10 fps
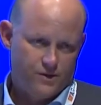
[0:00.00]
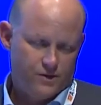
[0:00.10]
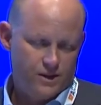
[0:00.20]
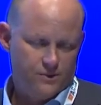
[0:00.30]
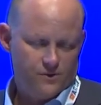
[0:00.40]

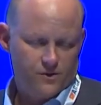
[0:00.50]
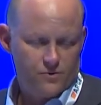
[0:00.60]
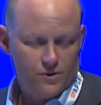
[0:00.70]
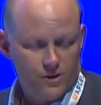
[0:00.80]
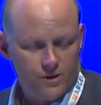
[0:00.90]
team of
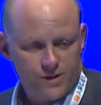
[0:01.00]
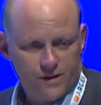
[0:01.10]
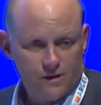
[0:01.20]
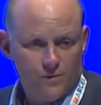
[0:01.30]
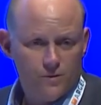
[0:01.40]
contributors and a
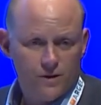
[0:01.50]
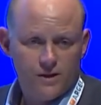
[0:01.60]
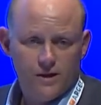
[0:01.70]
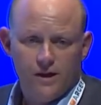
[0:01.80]
community